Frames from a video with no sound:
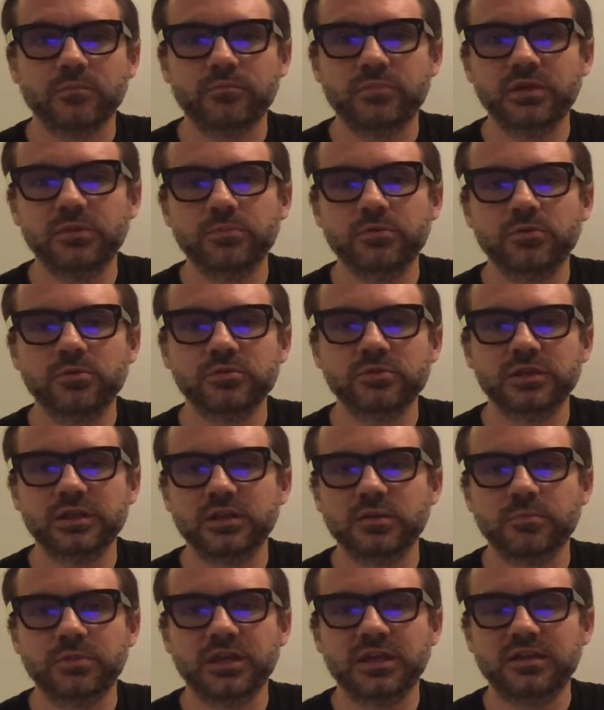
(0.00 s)
people in
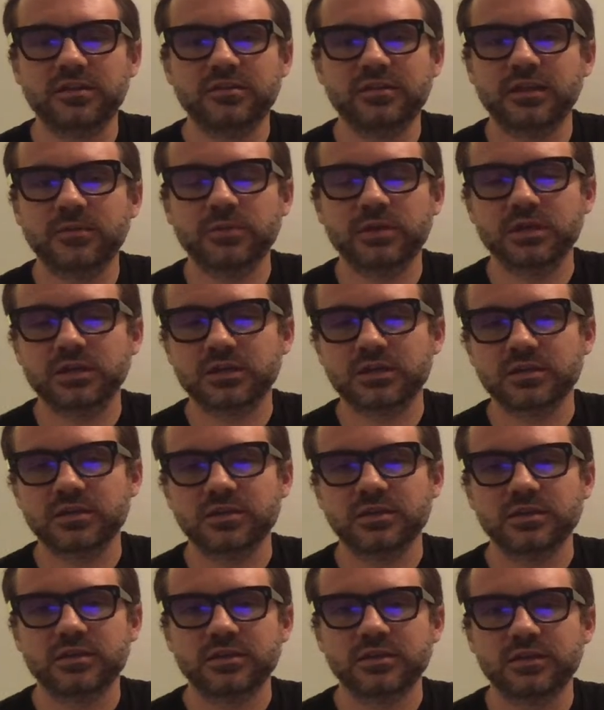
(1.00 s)
a pandemic
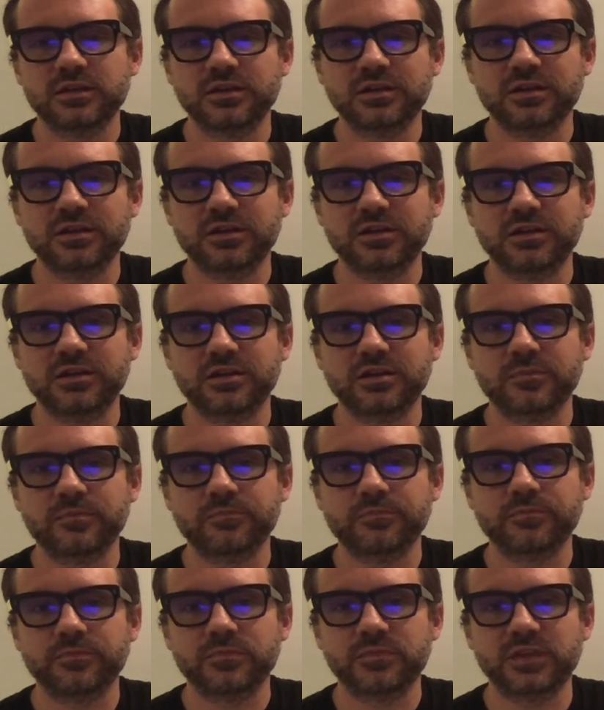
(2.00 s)

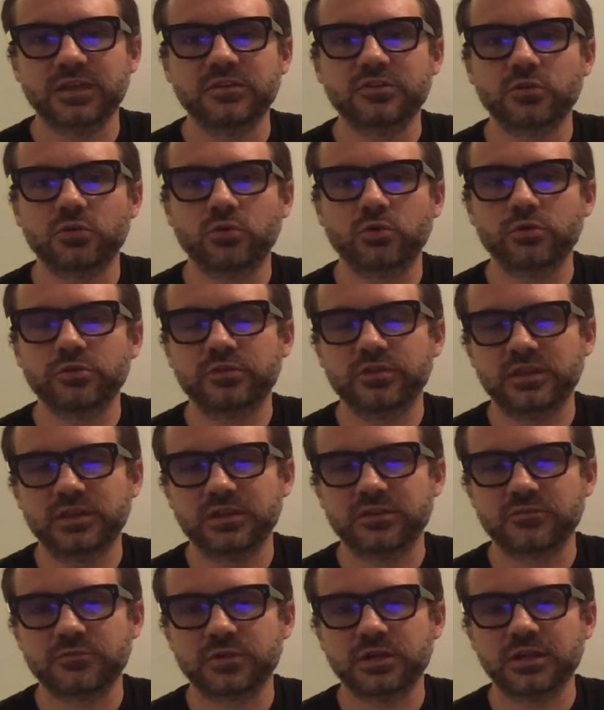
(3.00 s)
um, tend to hoard
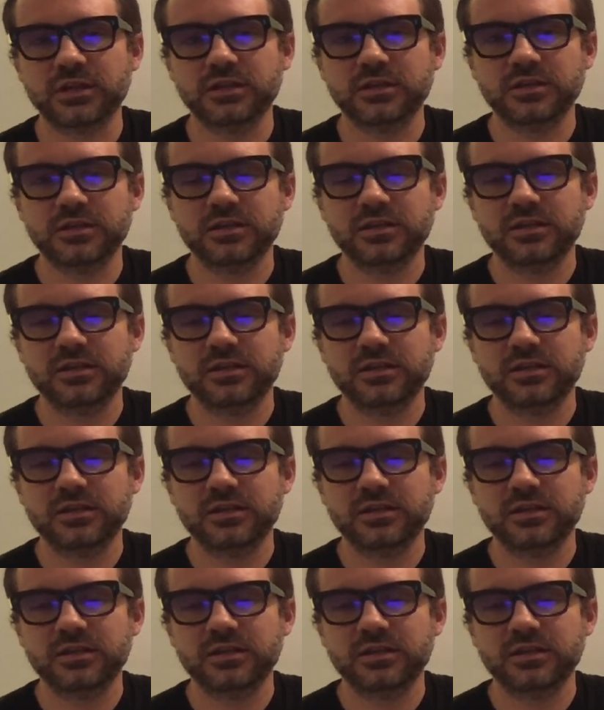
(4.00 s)
things, right?